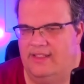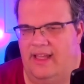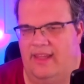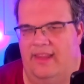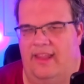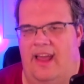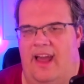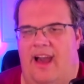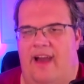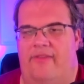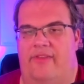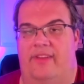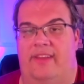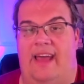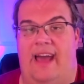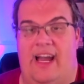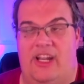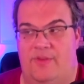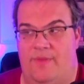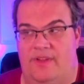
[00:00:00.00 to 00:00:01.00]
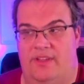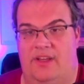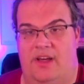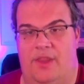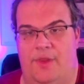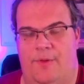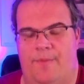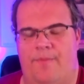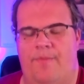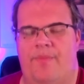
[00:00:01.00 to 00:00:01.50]
and they have attachments
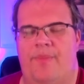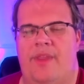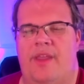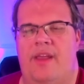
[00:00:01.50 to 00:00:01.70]
on them